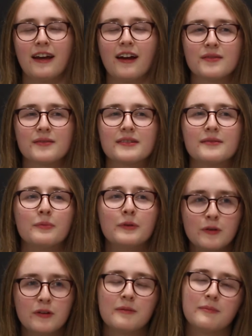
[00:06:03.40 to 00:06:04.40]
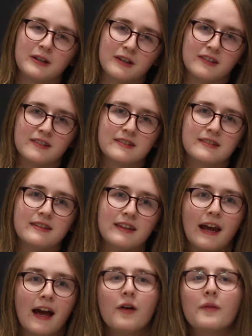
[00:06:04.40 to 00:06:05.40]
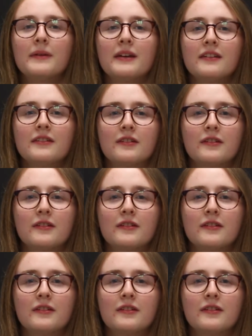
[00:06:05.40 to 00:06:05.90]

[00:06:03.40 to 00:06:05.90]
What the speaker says: accounts purely because they help me